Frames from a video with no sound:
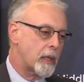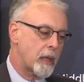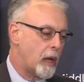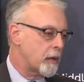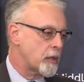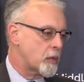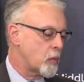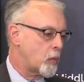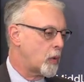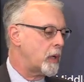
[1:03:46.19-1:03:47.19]
that Congress
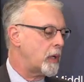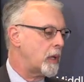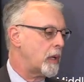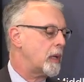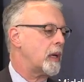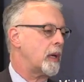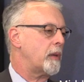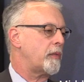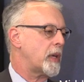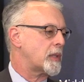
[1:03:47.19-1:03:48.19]
would
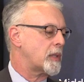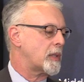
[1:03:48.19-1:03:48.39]
invest